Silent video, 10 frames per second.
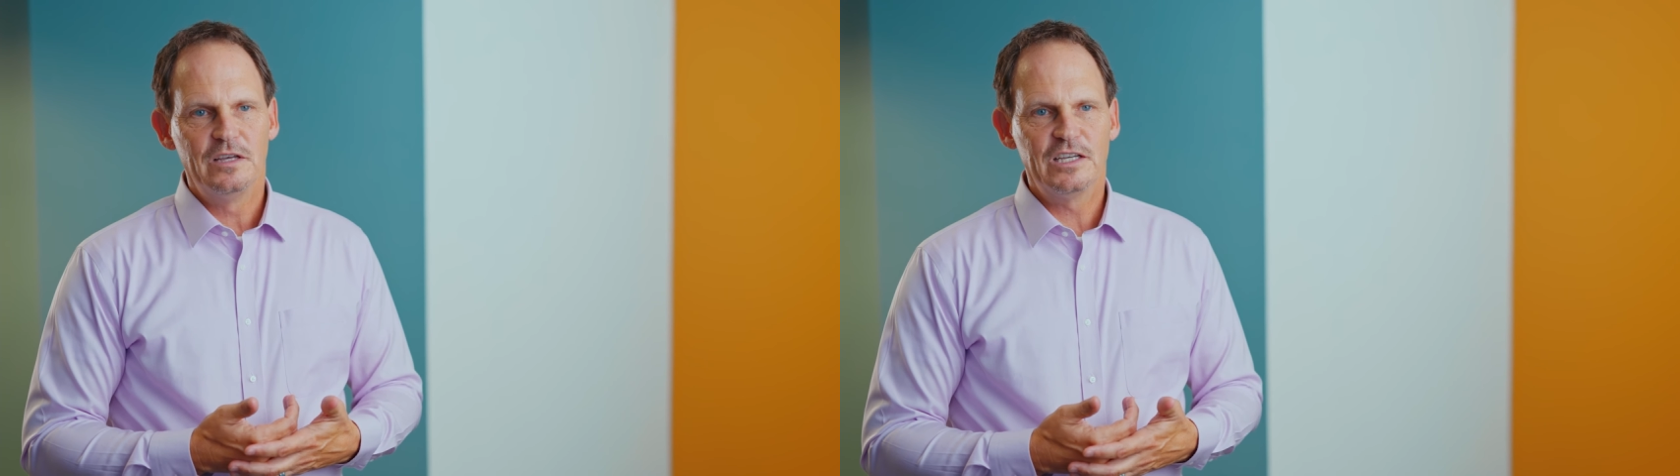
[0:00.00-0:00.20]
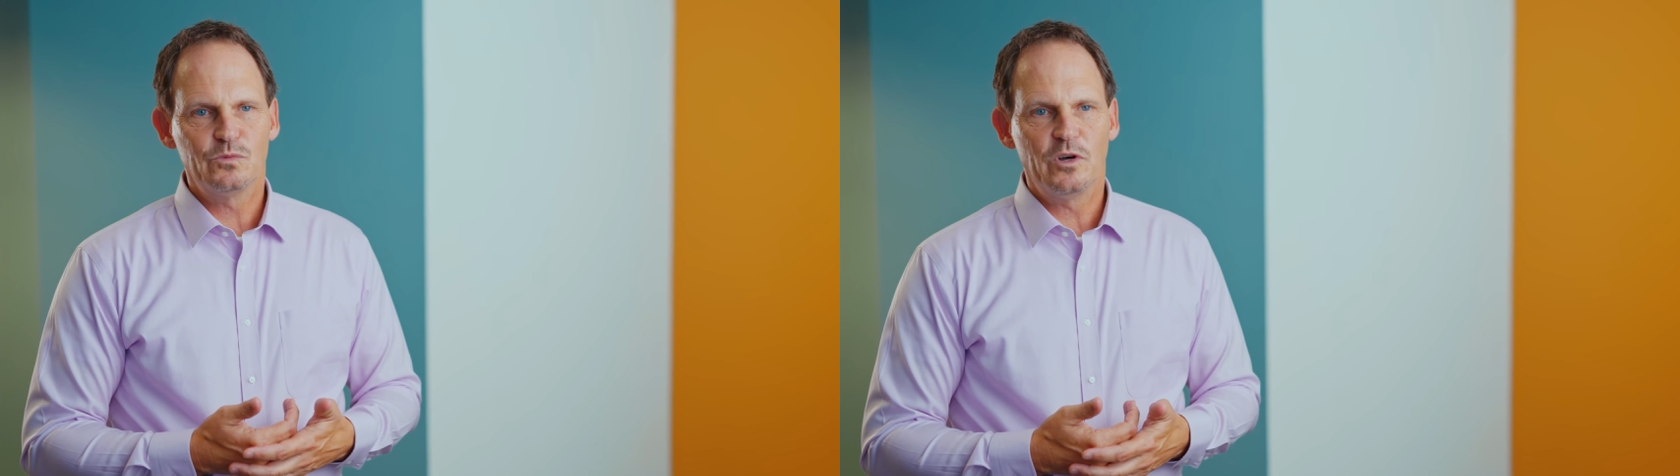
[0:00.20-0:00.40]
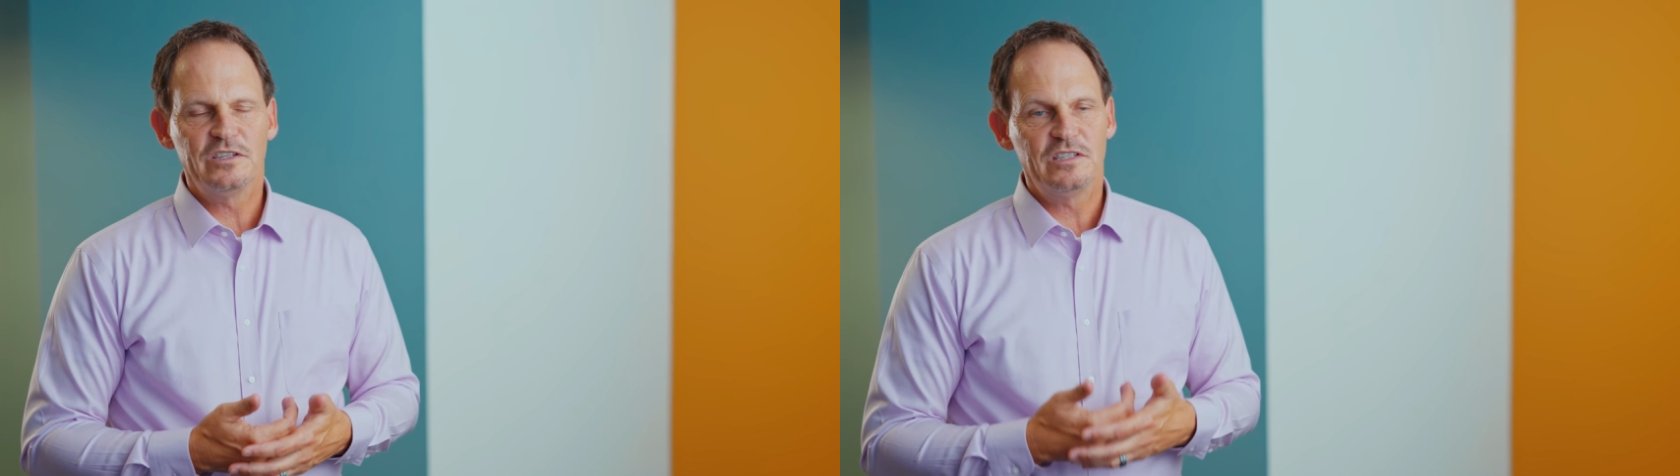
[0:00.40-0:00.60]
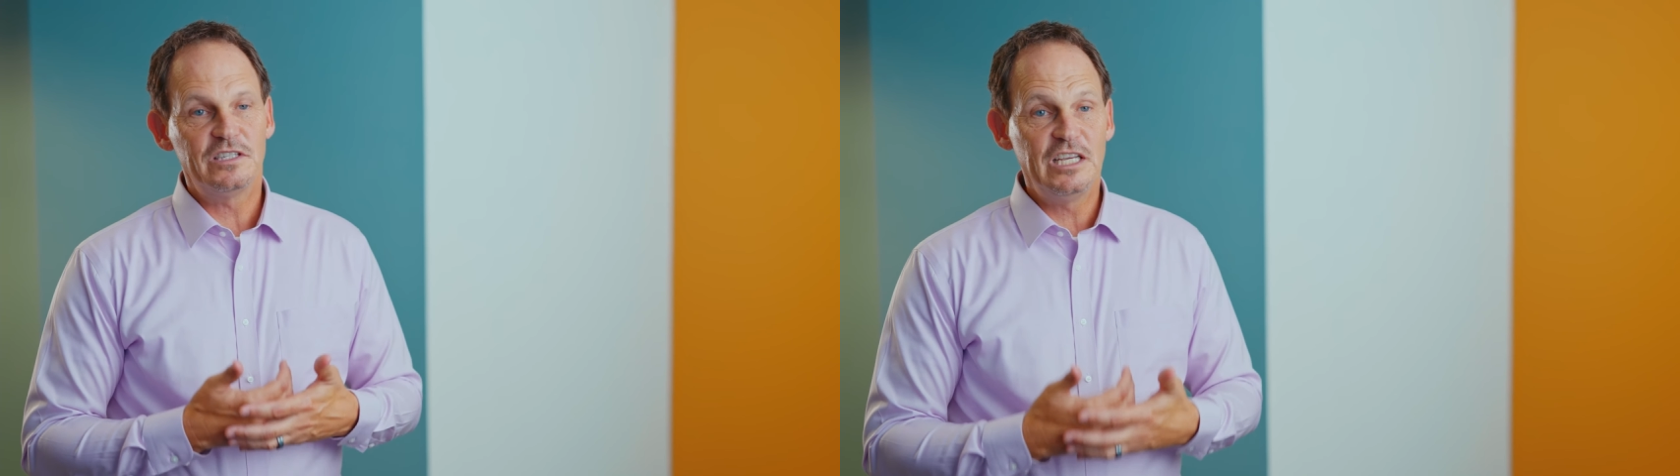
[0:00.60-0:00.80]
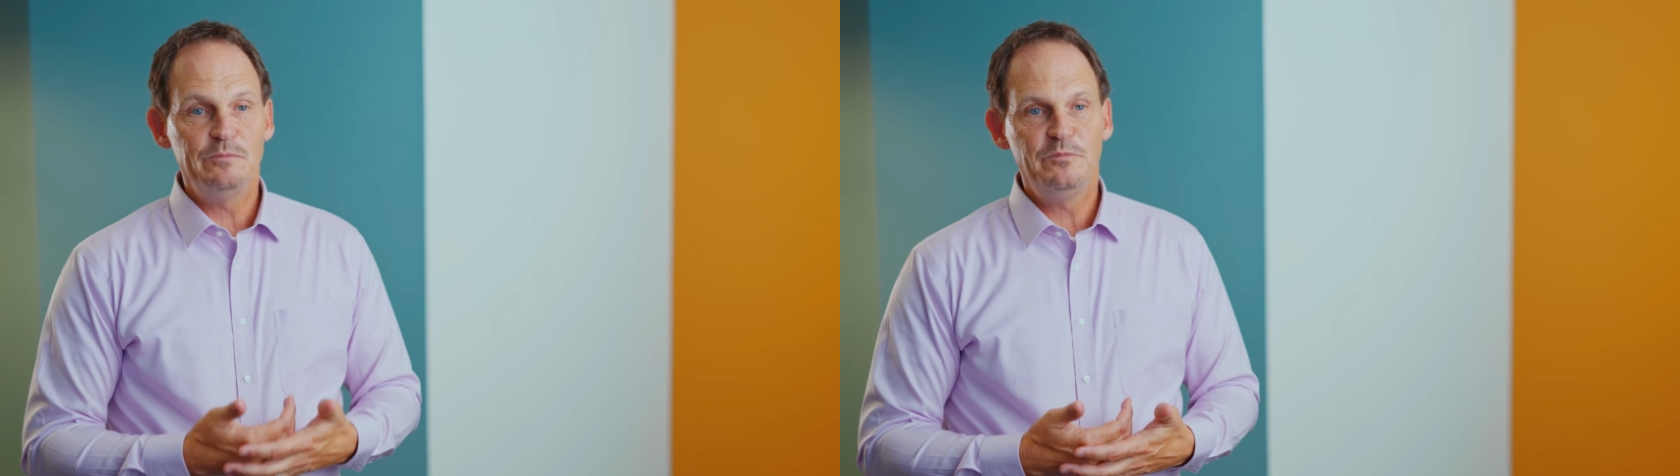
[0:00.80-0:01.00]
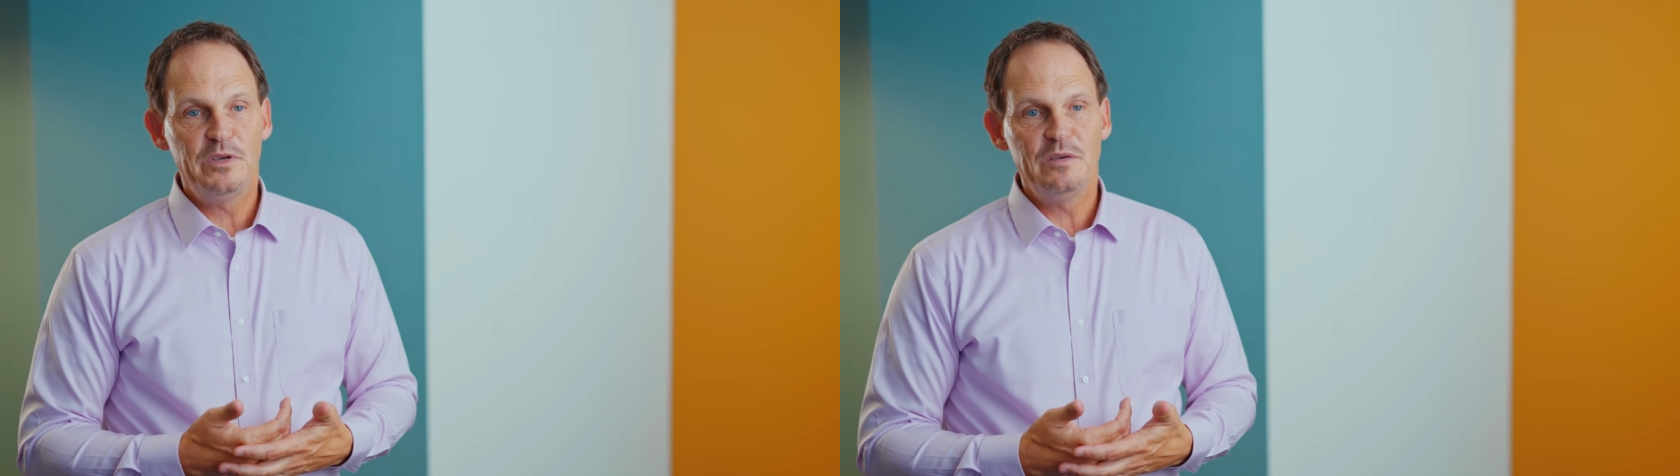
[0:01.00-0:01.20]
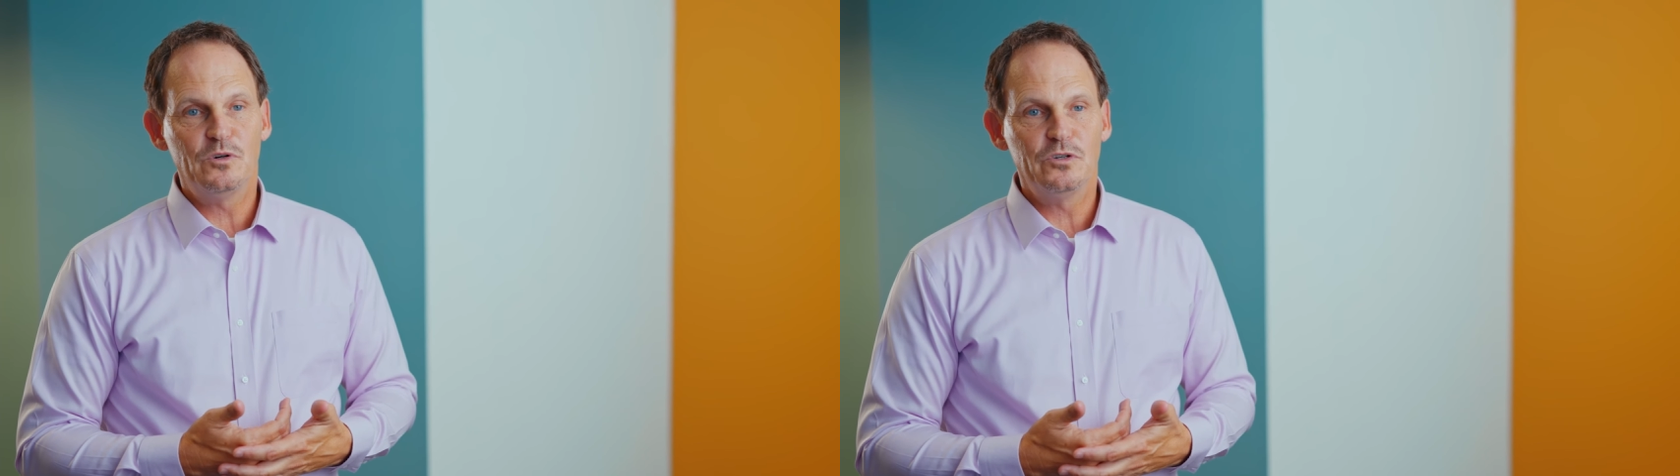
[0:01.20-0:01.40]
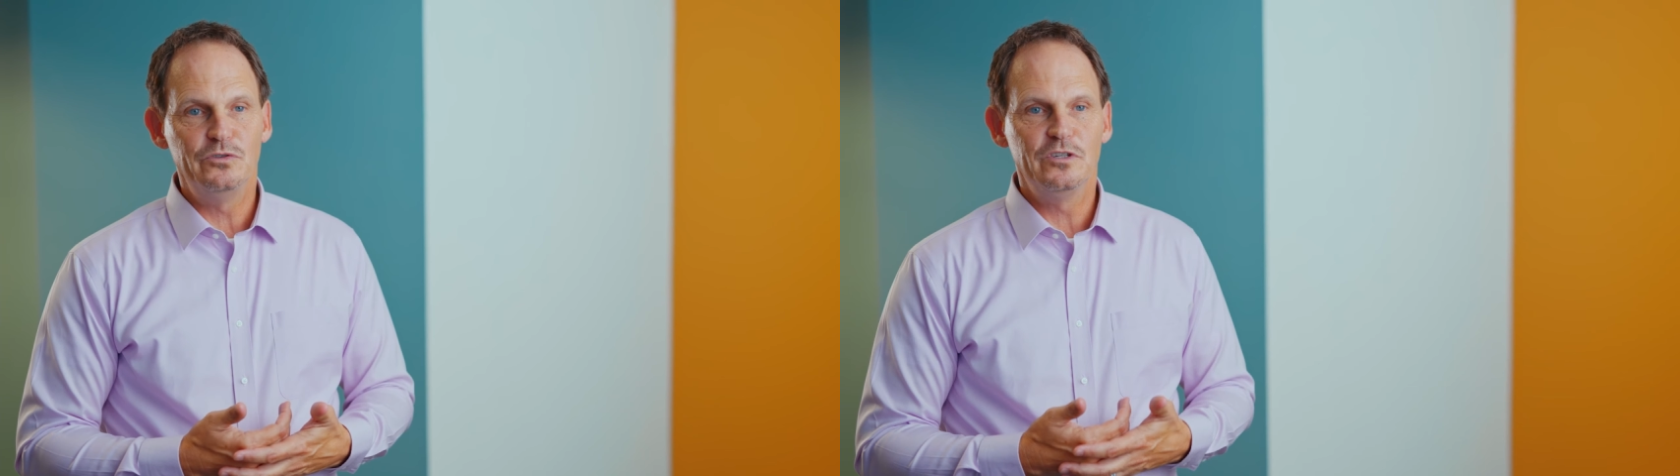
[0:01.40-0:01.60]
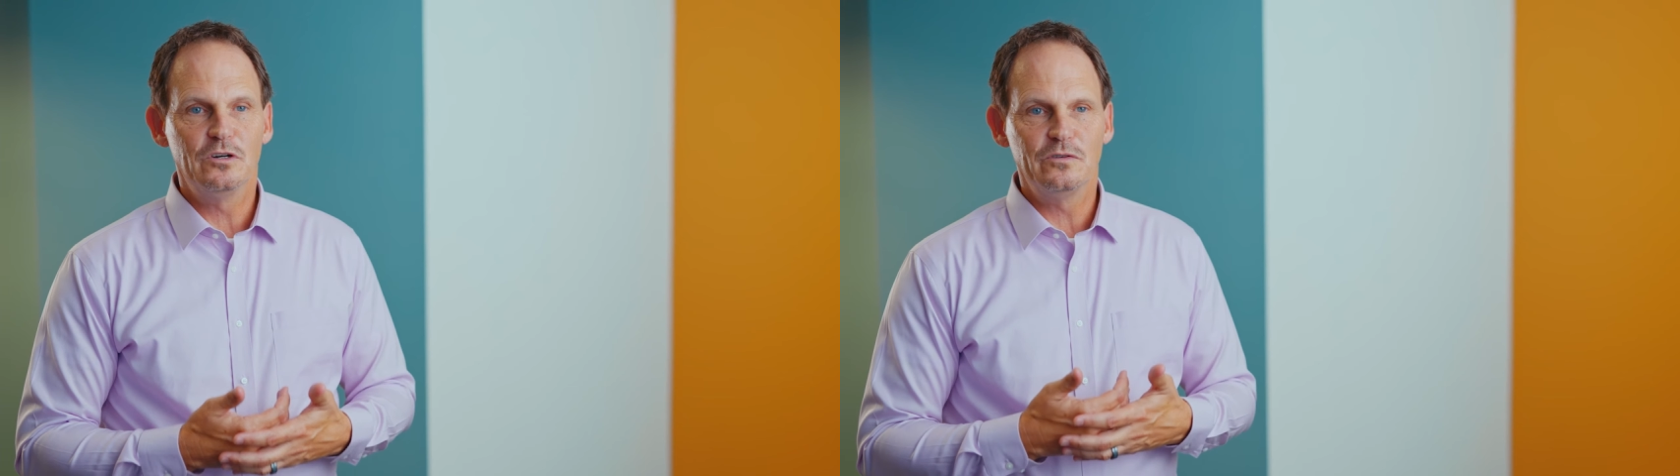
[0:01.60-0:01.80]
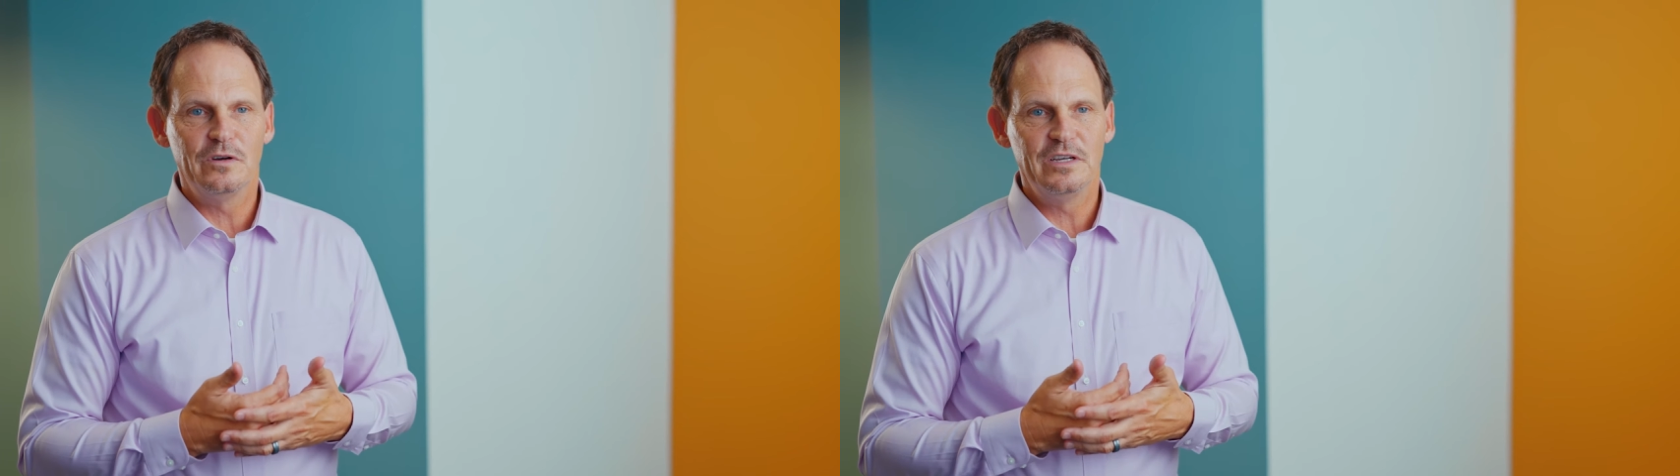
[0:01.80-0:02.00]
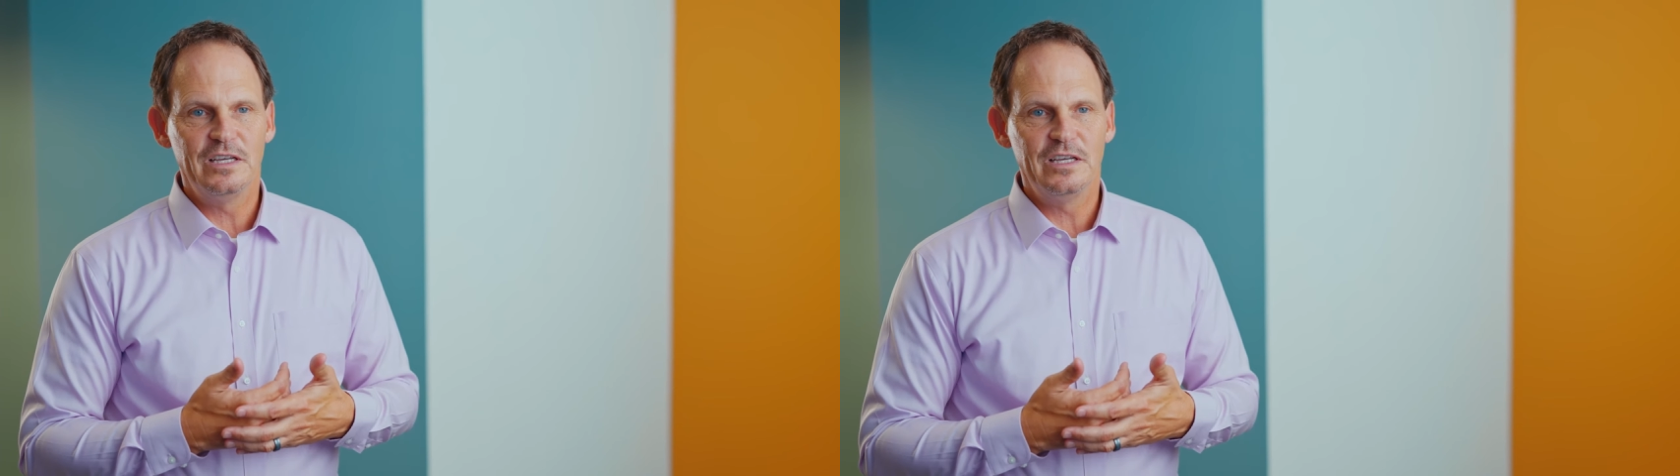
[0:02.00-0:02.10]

as well as a team of people who know